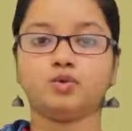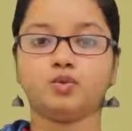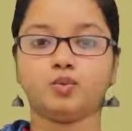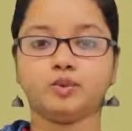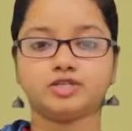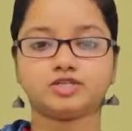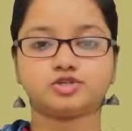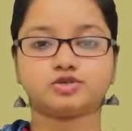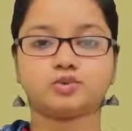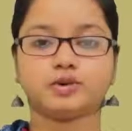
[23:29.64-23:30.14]

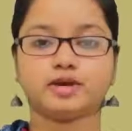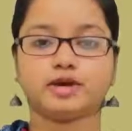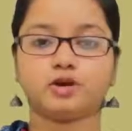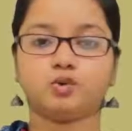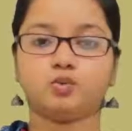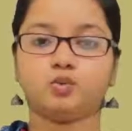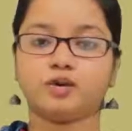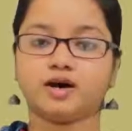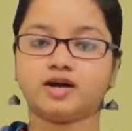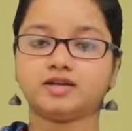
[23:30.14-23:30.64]
which
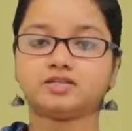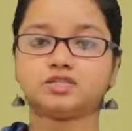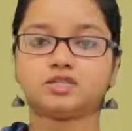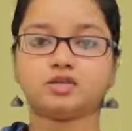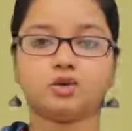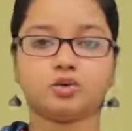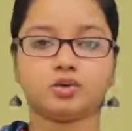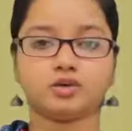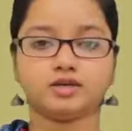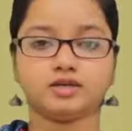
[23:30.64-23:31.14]
were once
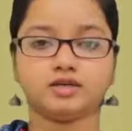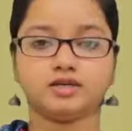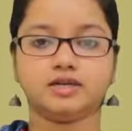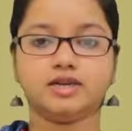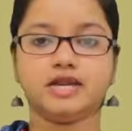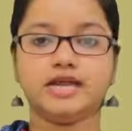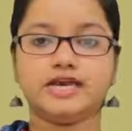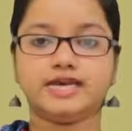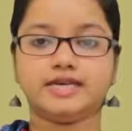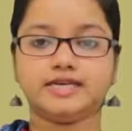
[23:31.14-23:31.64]
local
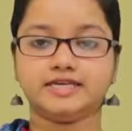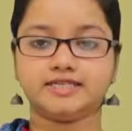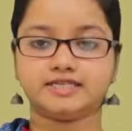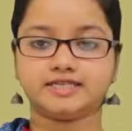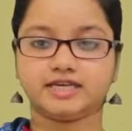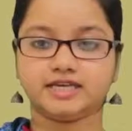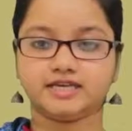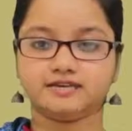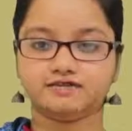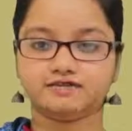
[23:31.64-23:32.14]
is
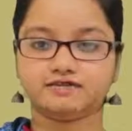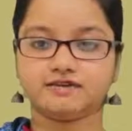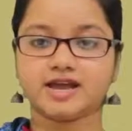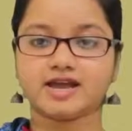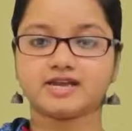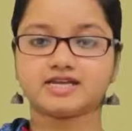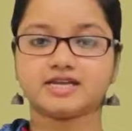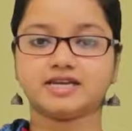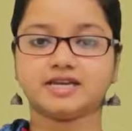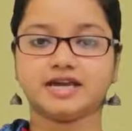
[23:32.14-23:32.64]
in
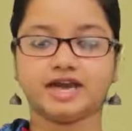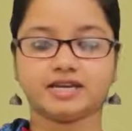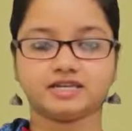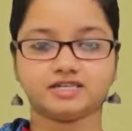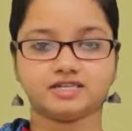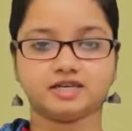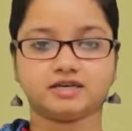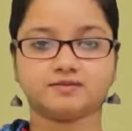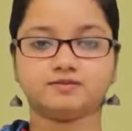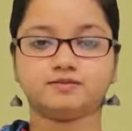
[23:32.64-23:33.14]
fact an
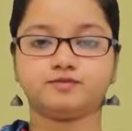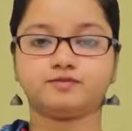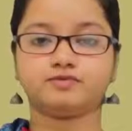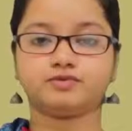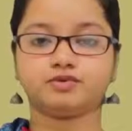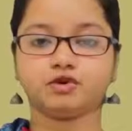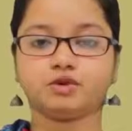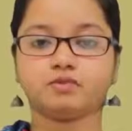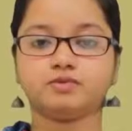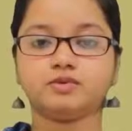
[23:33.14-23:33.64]
attempt
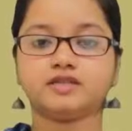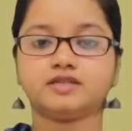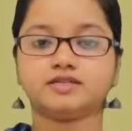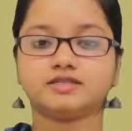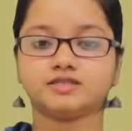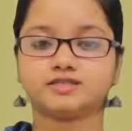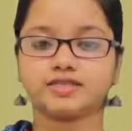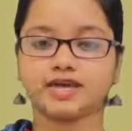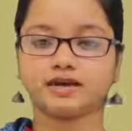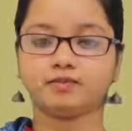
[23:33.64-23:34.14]
from the
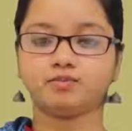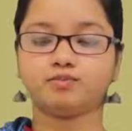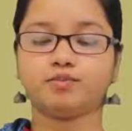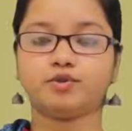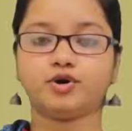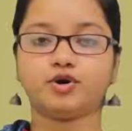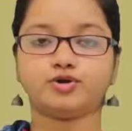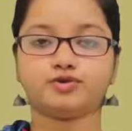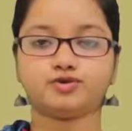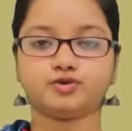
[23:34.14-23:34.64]

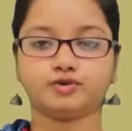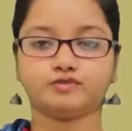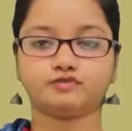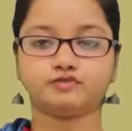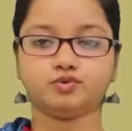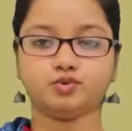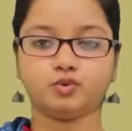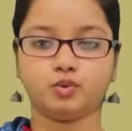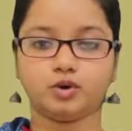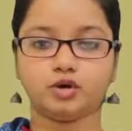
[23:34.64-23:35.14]
standpoint
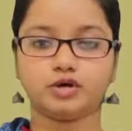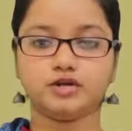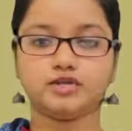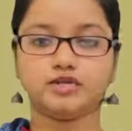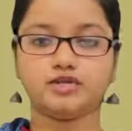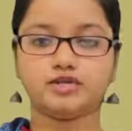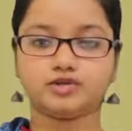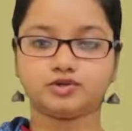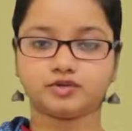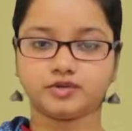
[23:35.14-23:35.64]
of world
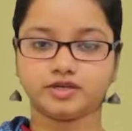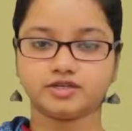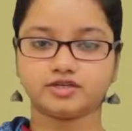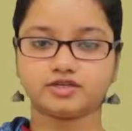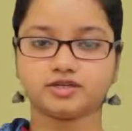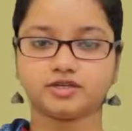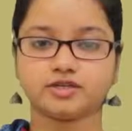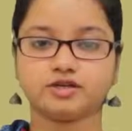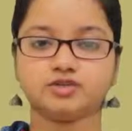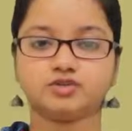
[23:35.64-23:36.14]

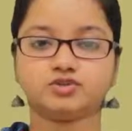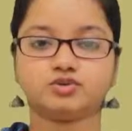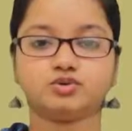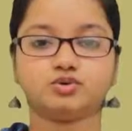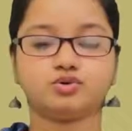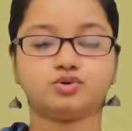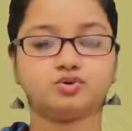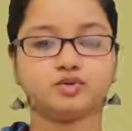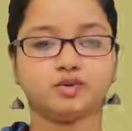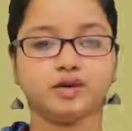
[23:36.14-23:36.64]
literature to
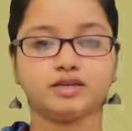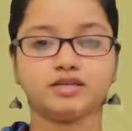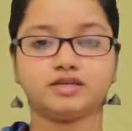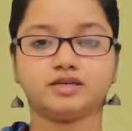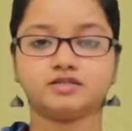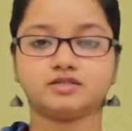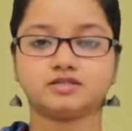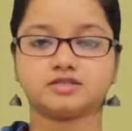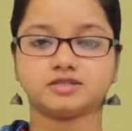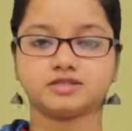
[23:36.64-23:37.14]
create
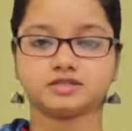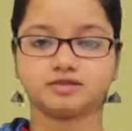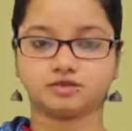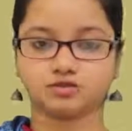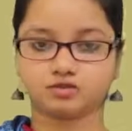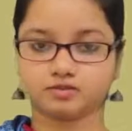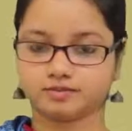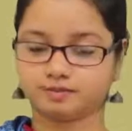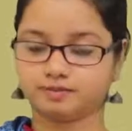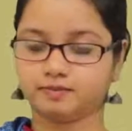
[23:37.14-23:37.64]
its
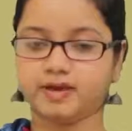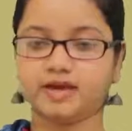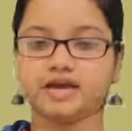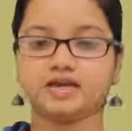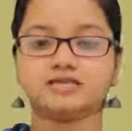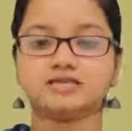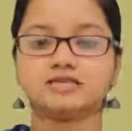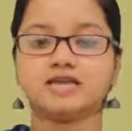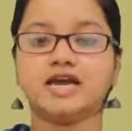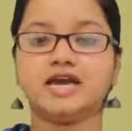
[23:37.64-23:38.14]

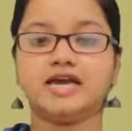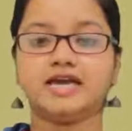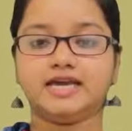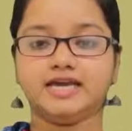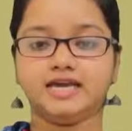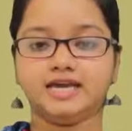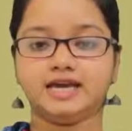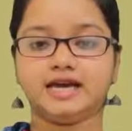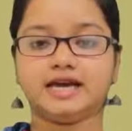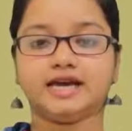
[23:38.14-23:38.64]
space
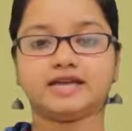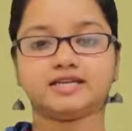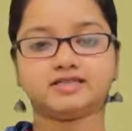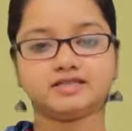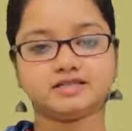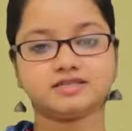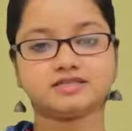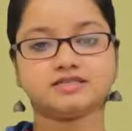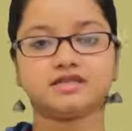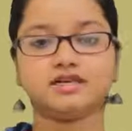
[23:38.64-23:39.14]
in the
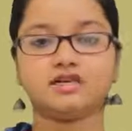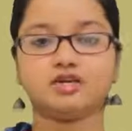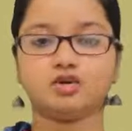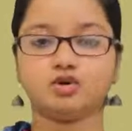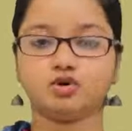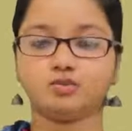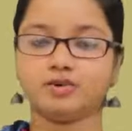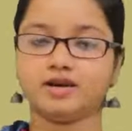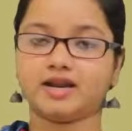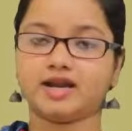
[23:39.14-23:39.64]
existing
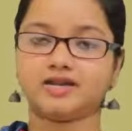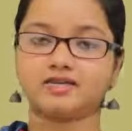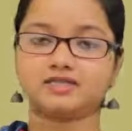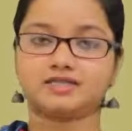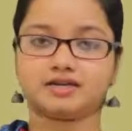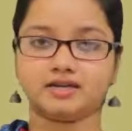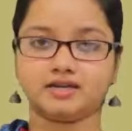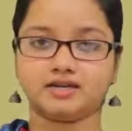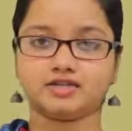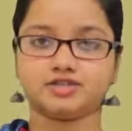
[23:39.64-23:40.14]

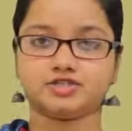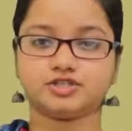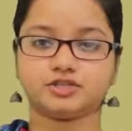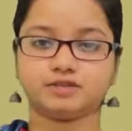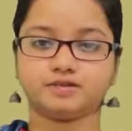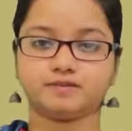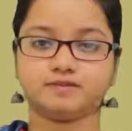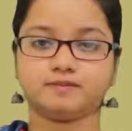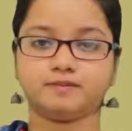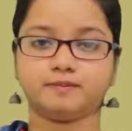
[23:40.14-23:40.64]
globalized
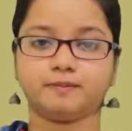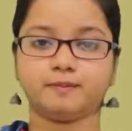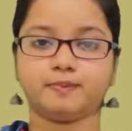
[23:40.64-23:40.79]
condition.